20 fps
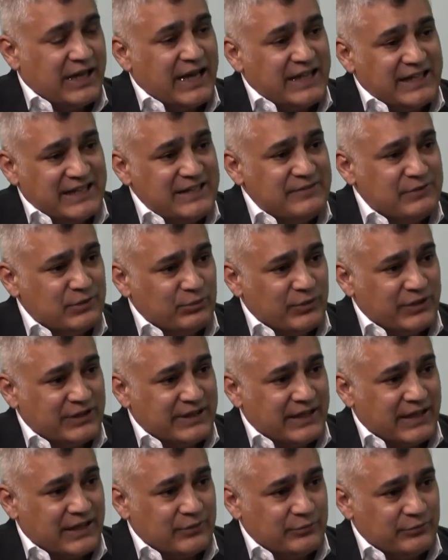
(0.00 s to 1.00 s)
And even with
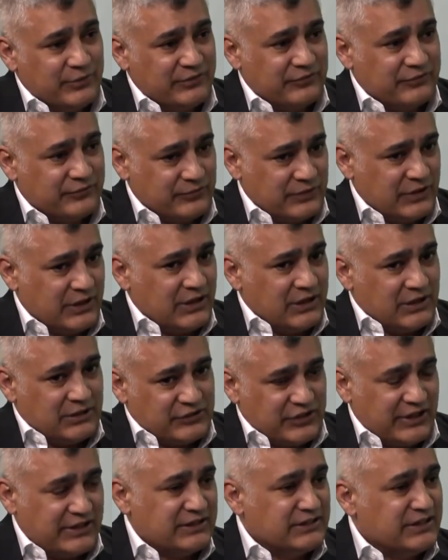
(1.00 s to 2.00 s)
that, we've
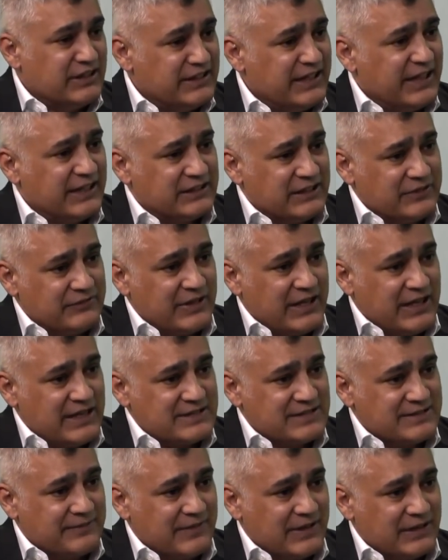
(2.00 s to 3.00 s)
taken the negative net
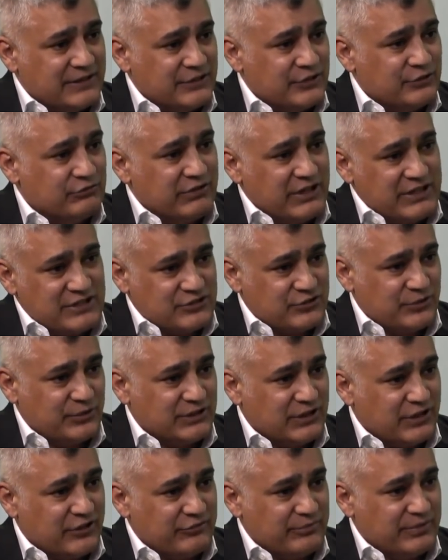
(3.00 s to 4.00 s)
asset value, raised
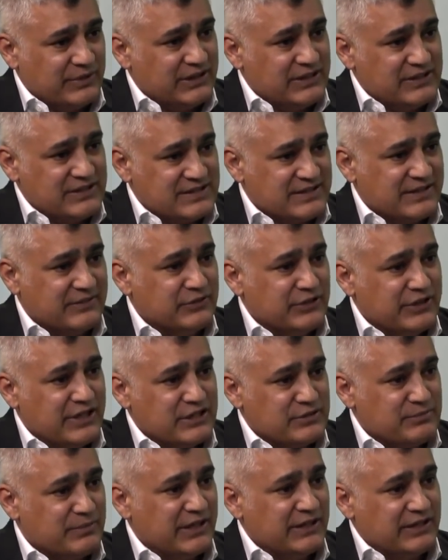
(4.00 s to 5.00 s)
£2.5 million, 7
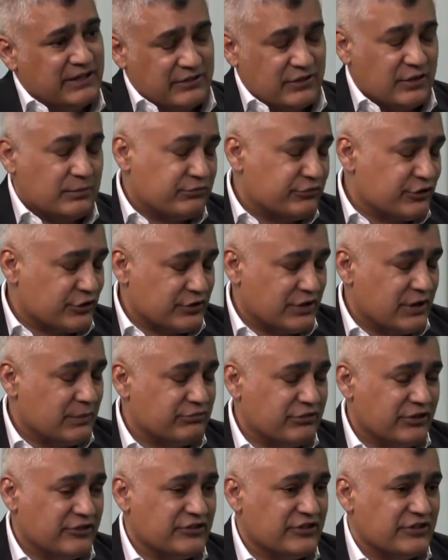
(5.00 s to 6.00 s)
years, made it
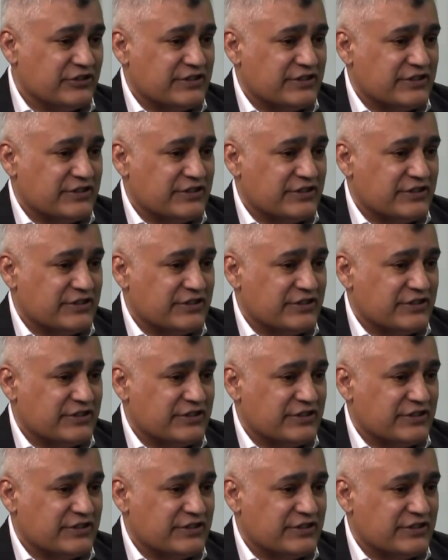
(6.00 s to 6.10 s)
approaching